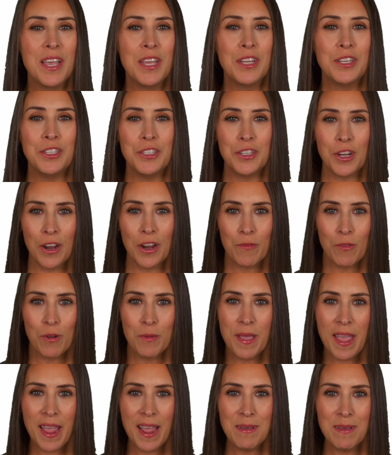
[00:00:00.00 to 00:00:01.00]

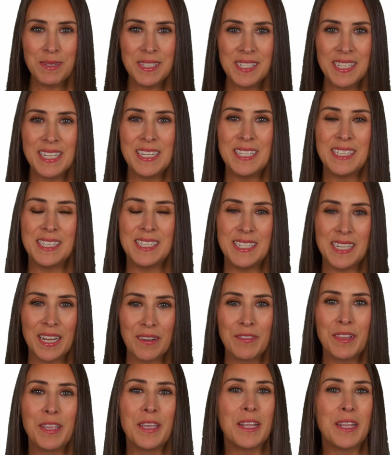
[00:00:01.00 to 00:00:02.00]
Jotform Apps is
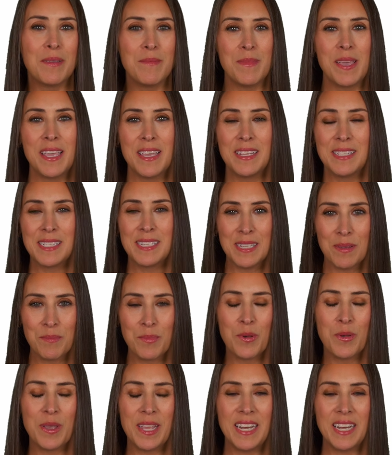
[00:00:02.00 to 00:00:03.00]
definitely going to make it
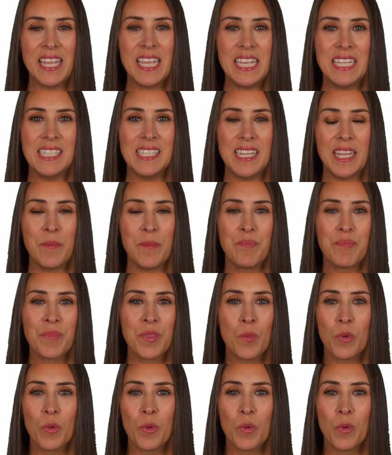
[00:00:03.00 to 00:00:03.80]
simple and easy.